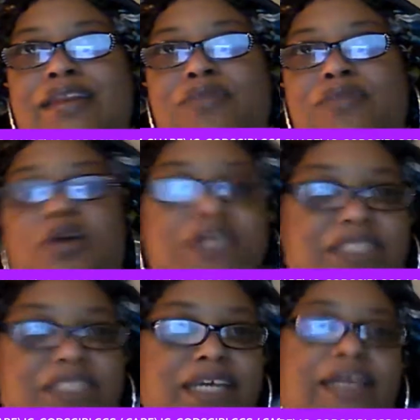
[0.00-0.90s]
the world
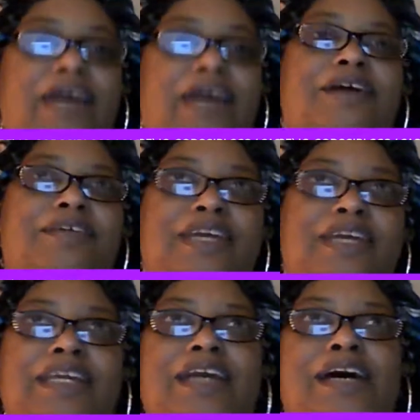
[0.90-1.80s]
is shut down.
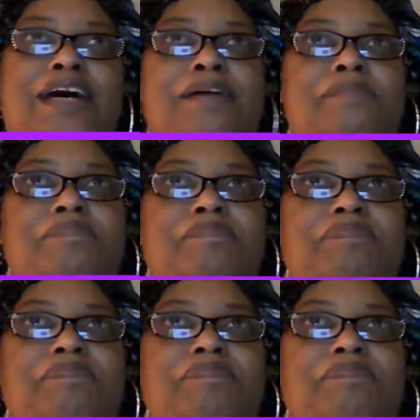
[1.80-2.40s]
And I'm